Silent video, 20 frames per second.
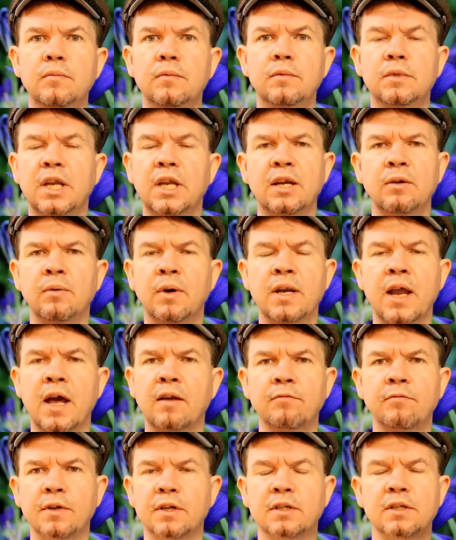Does anyone
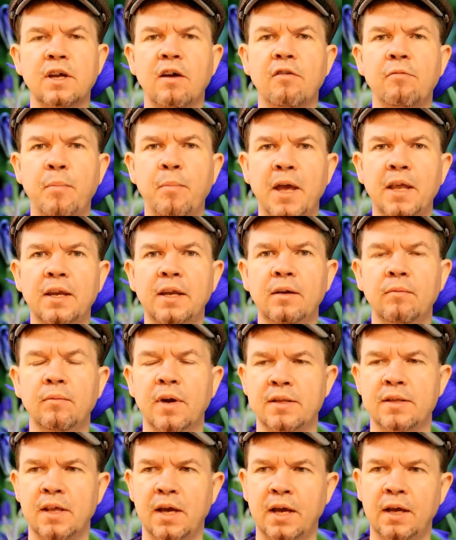not feel self-pity
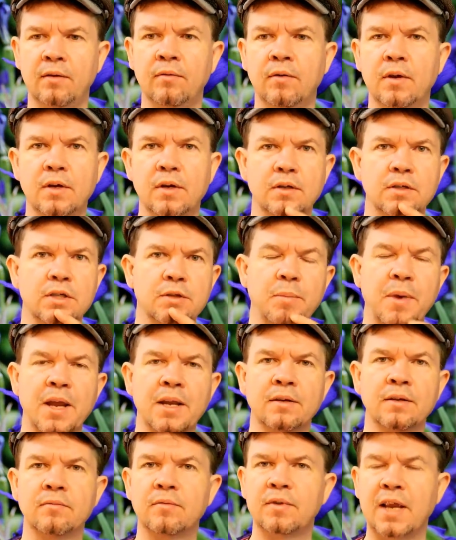when they
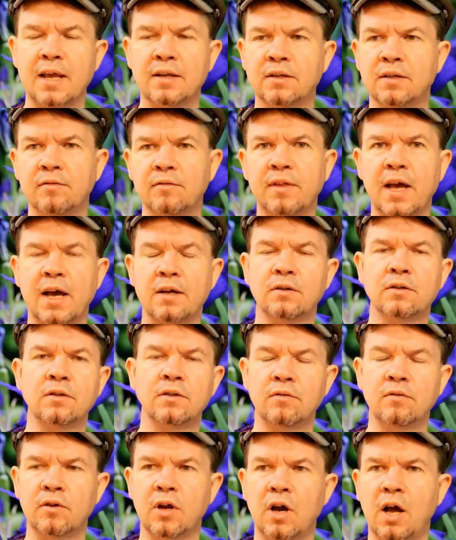spend tens of thousands
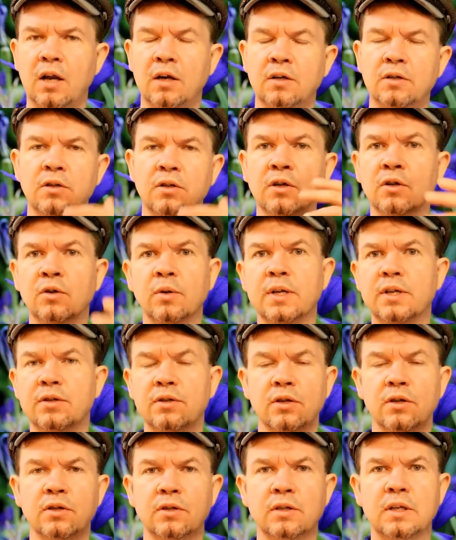of dollars on
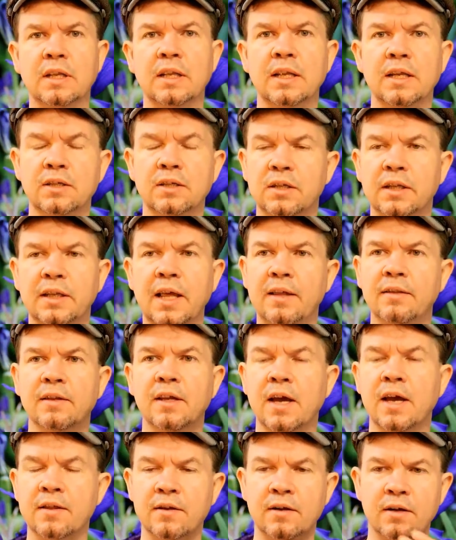crystals and this and that and the
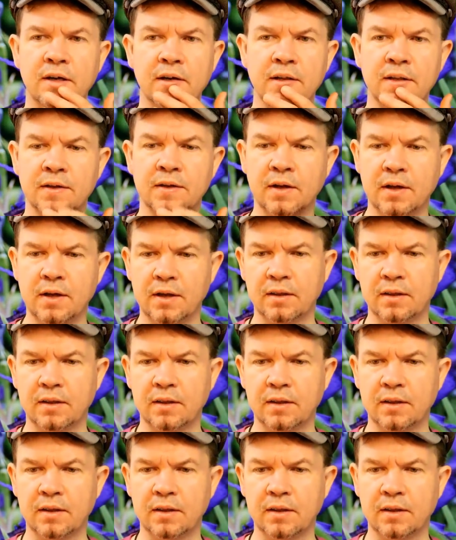other, and